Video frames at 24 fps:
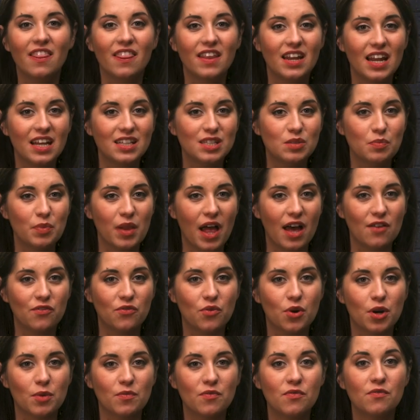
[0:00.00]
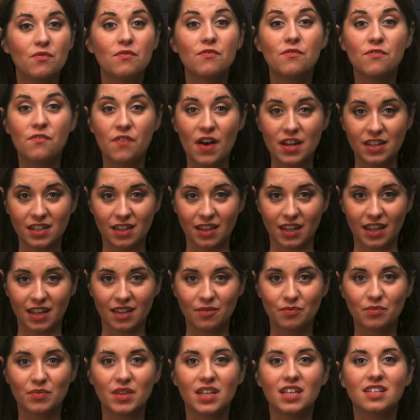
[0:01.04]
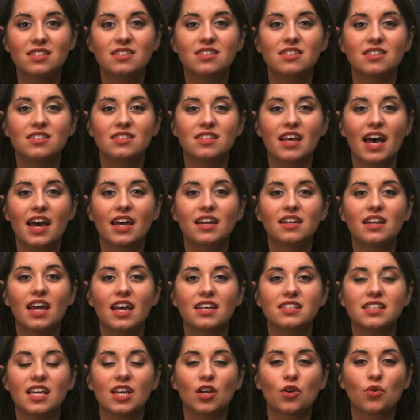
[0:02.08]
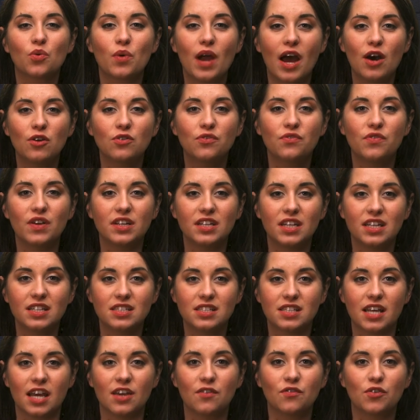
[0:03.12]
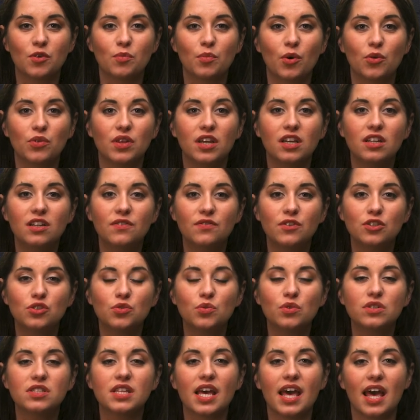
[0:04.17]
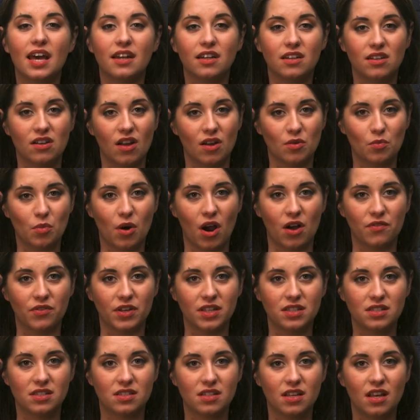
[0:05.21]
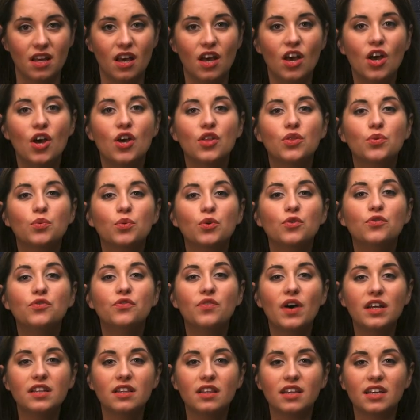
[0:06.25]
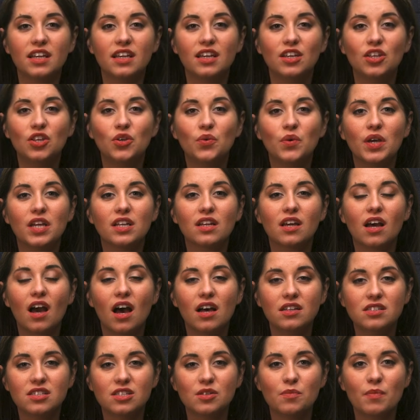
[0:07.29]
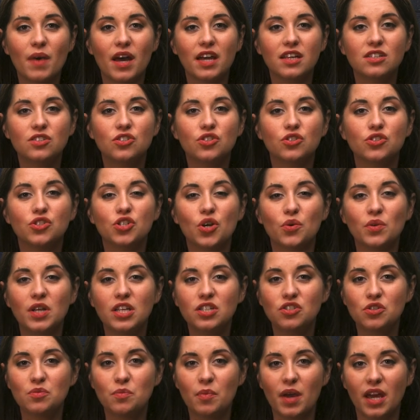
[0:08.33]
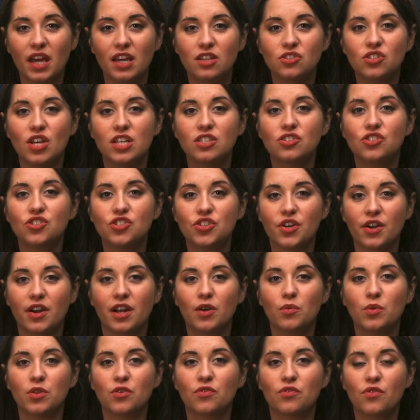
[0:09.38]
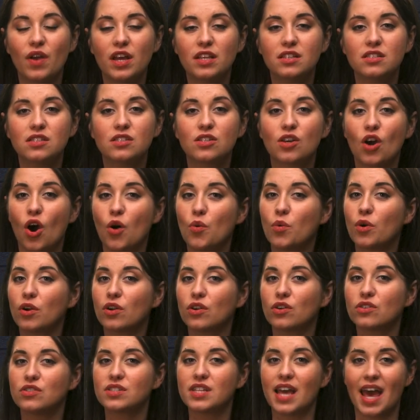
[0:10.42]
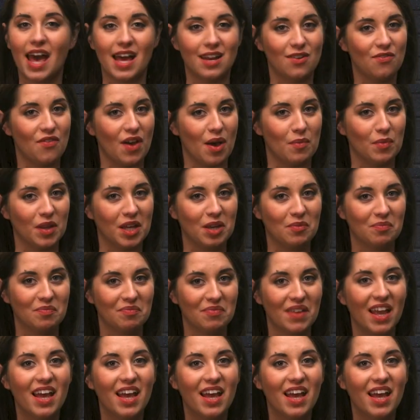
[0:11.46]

The next platform, Fundly, is designed as a crowdfunding site for both individuals and nonprofits. Through Fundly, you can customize your donation page and share it with friends, coworkers, and family.